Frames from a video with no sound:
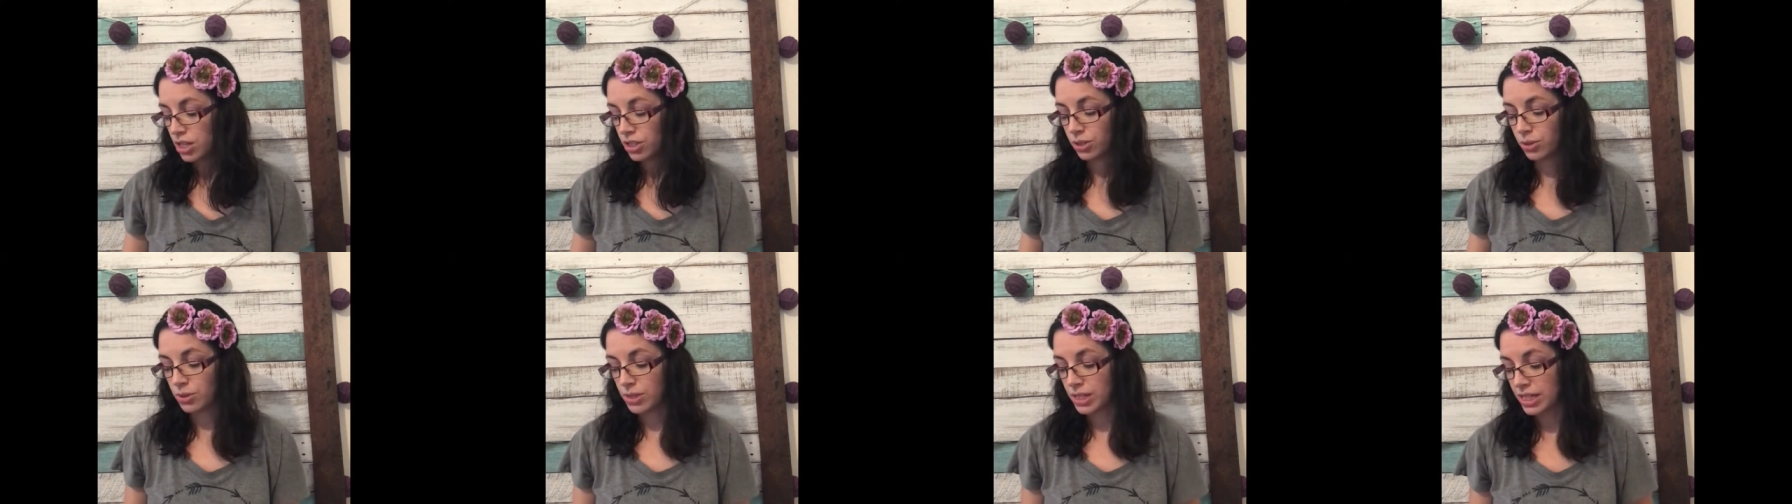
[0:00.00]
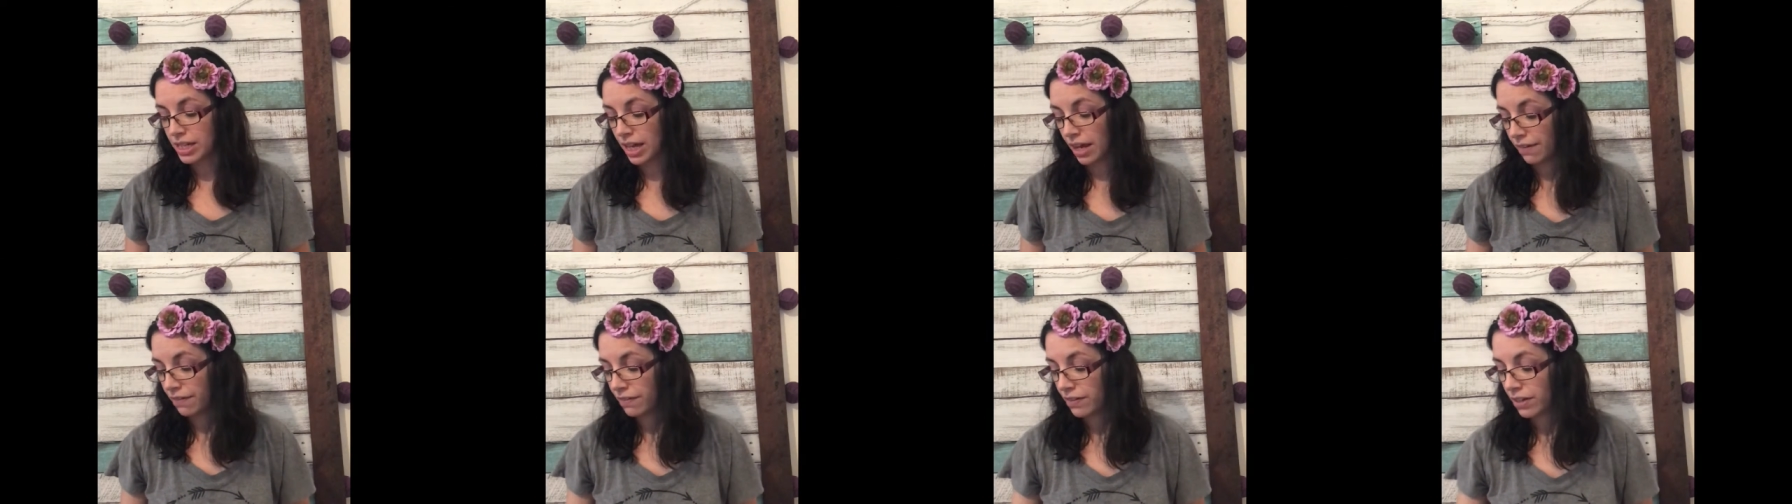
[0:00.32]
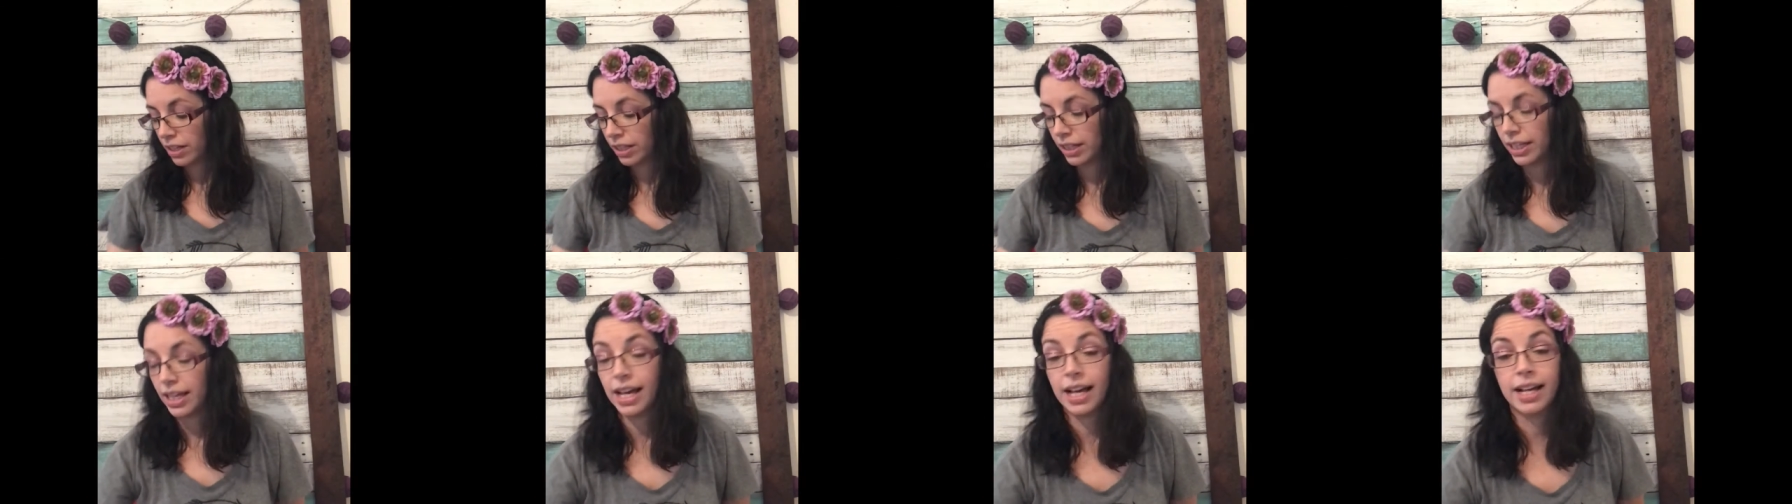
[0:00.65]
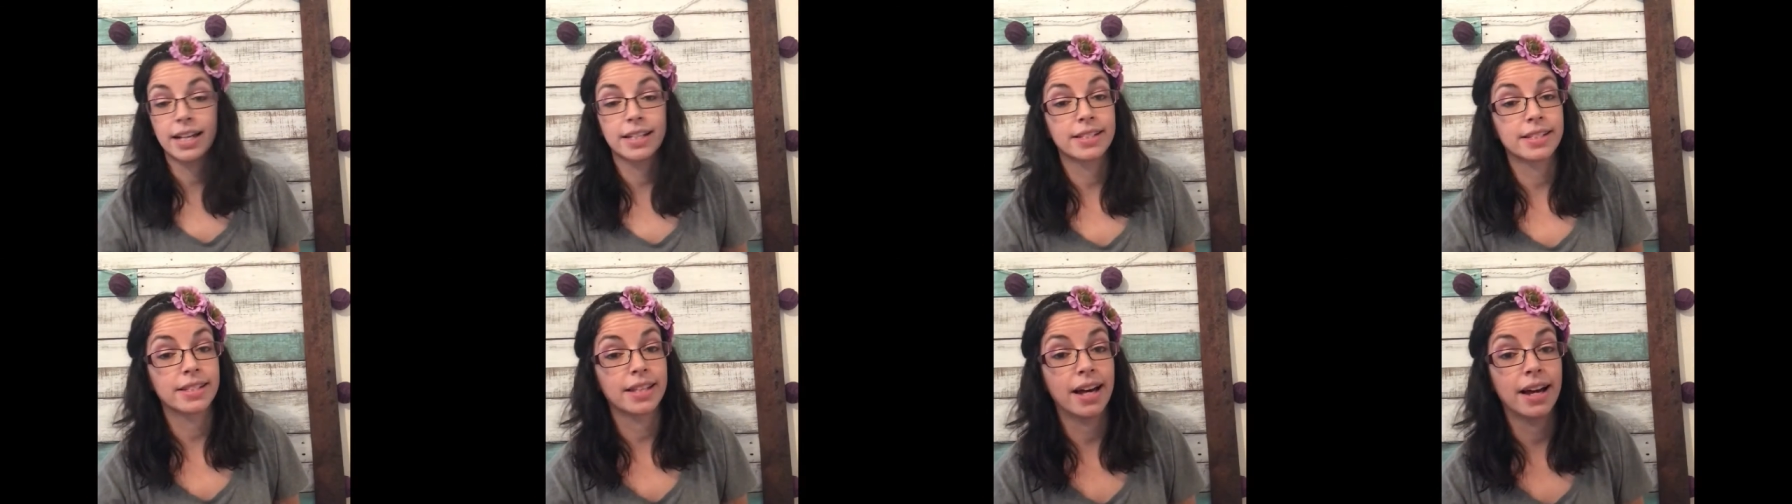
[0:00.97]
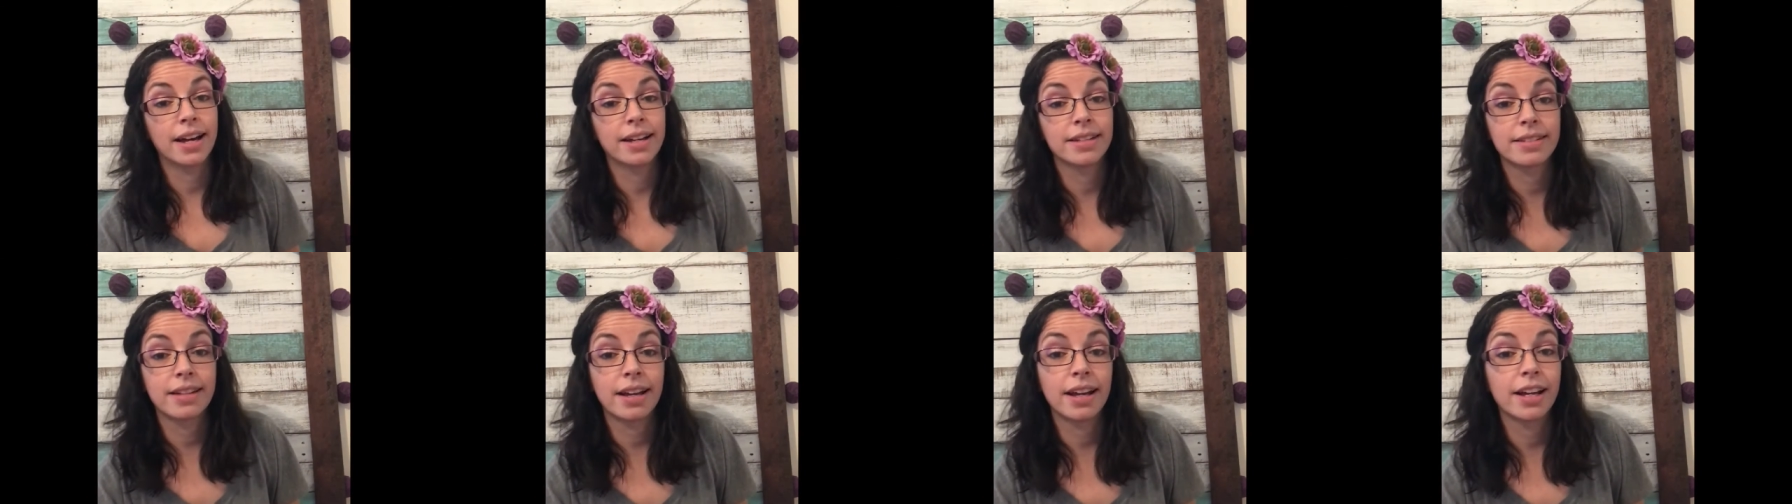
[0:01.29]
So it definitely has
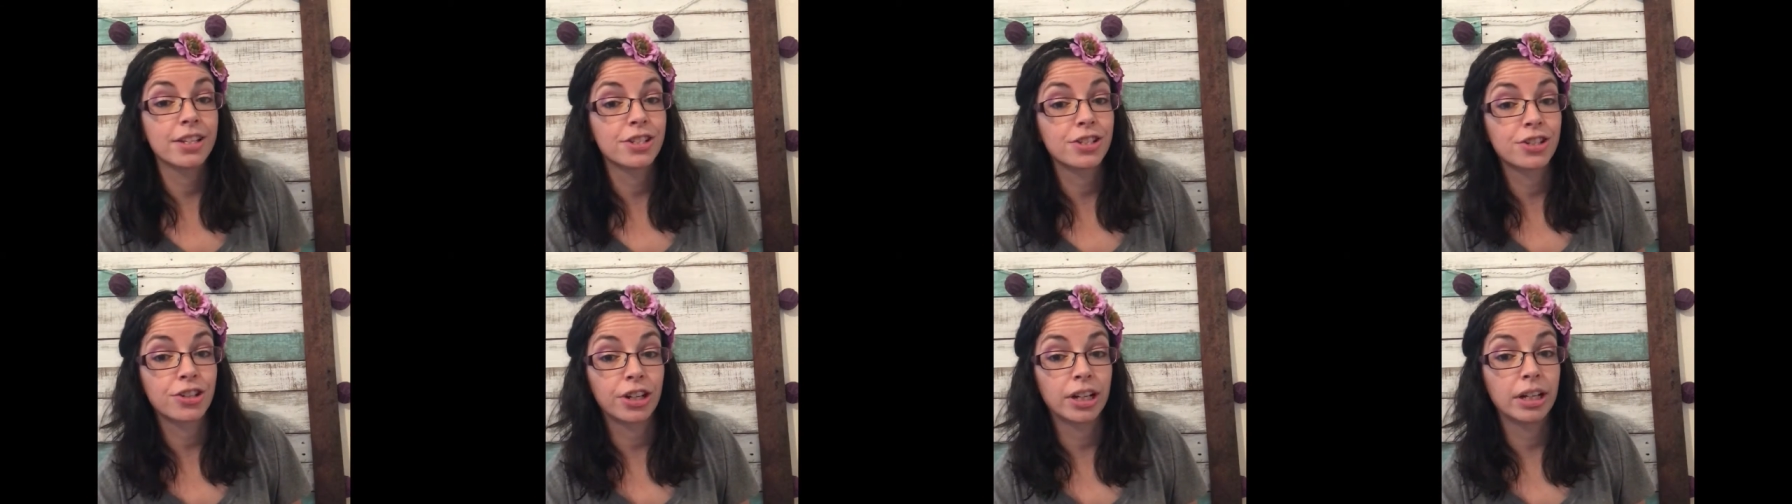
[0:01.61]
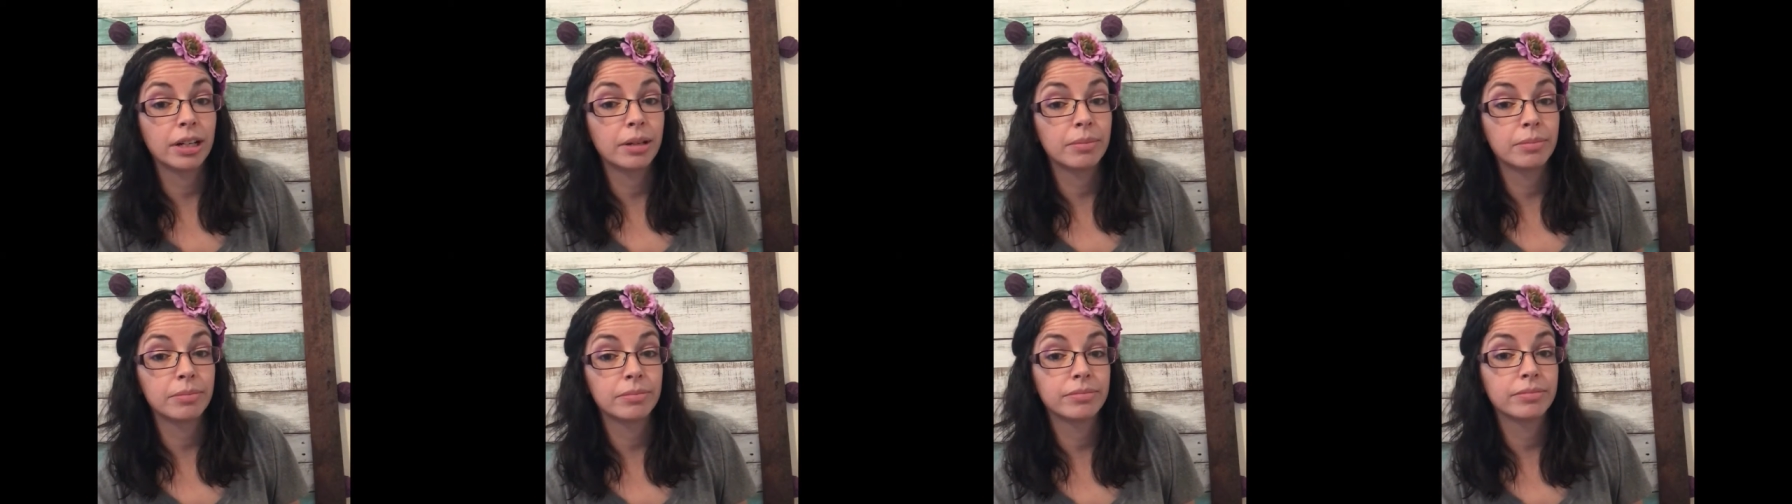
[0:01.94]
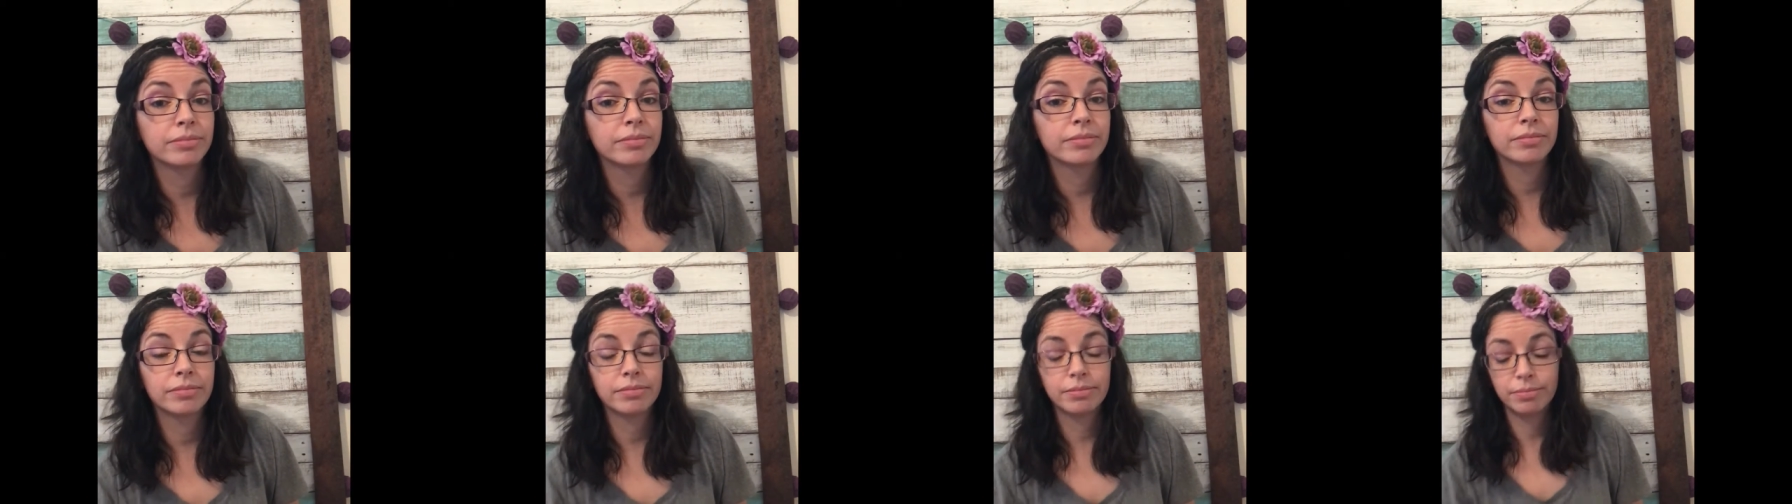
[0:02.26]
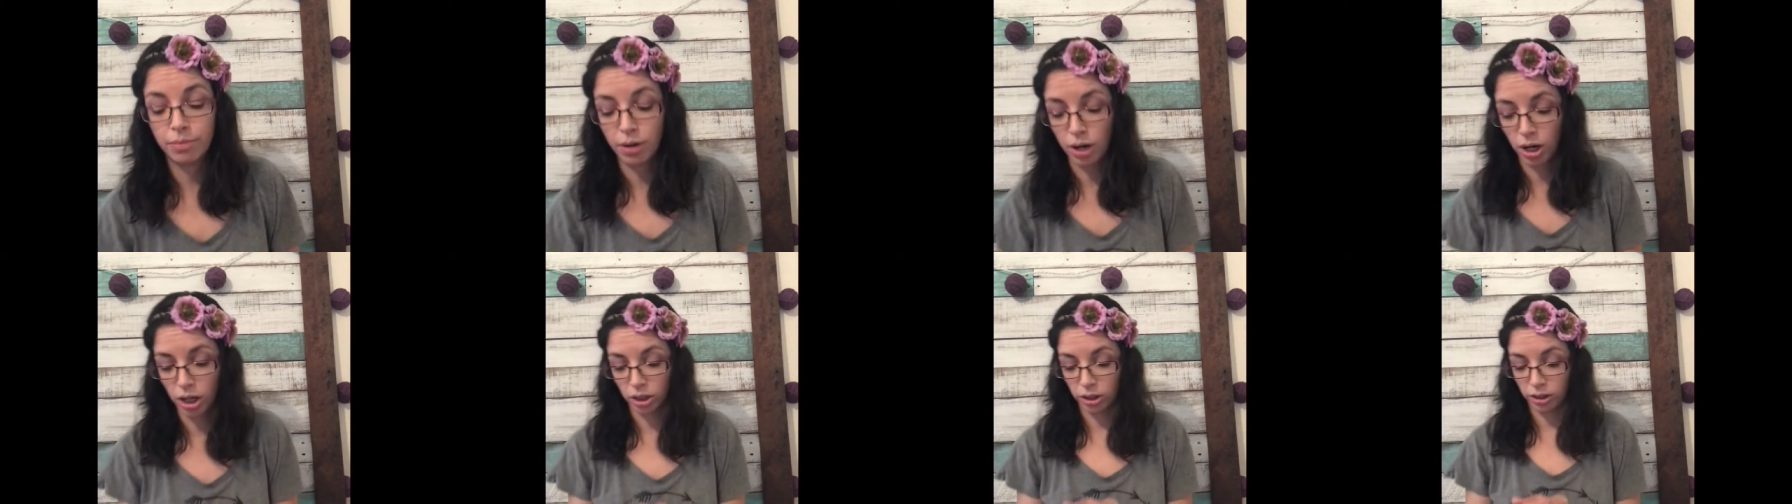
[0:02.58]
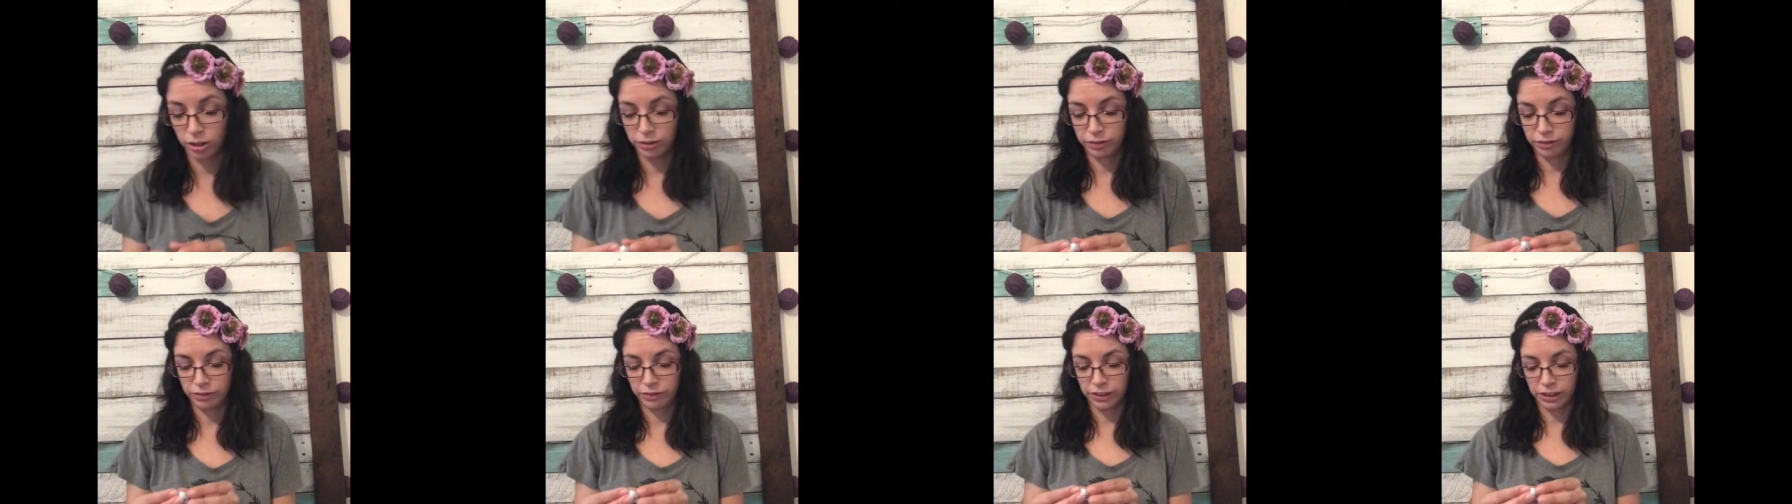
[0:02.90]
that ice cream
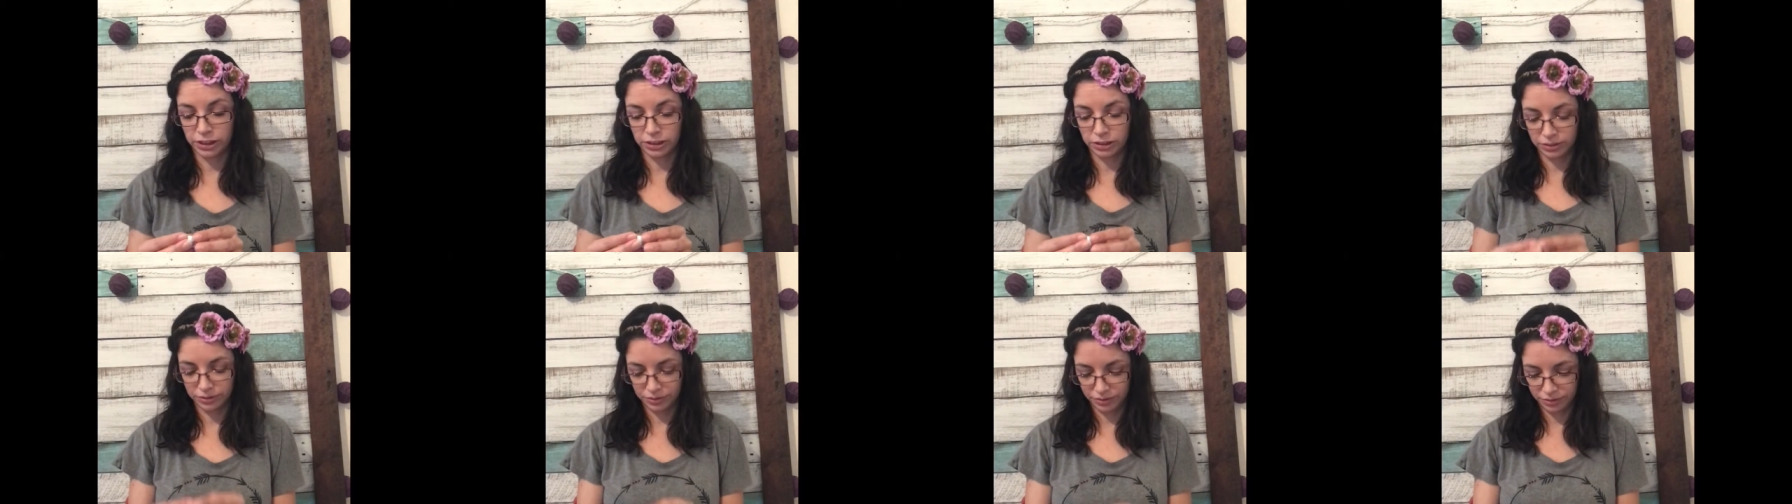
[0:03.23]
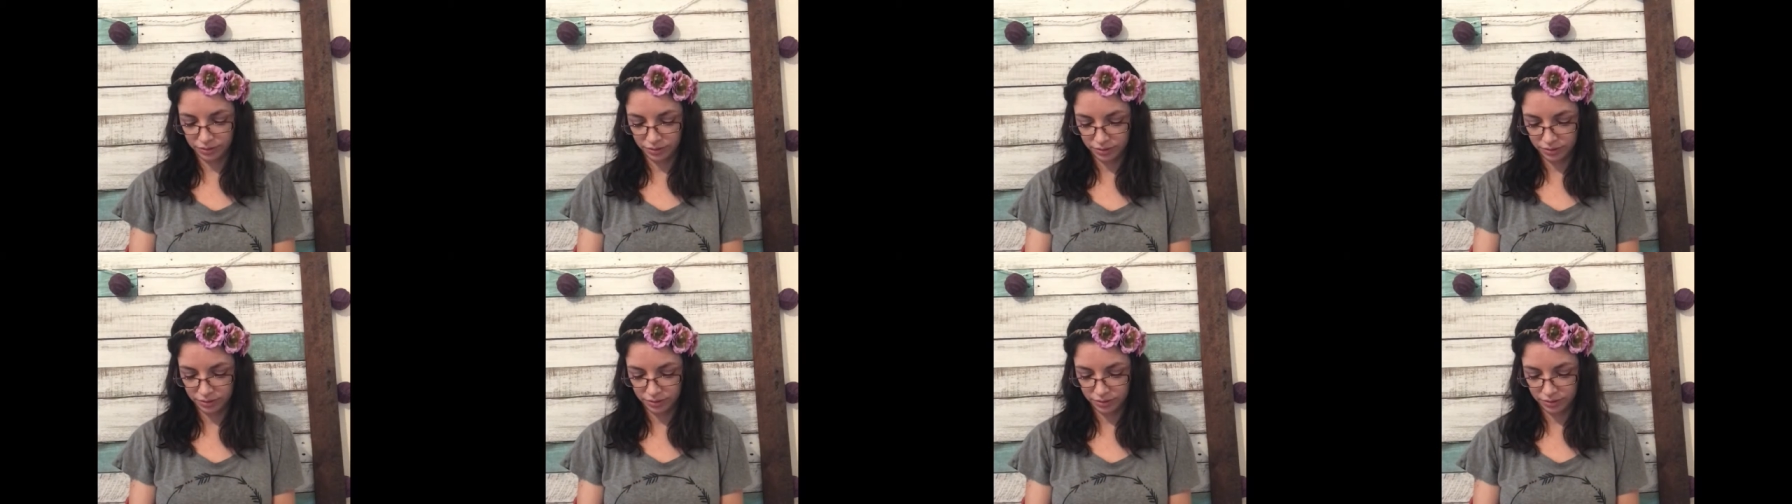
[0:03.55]
parlor feel.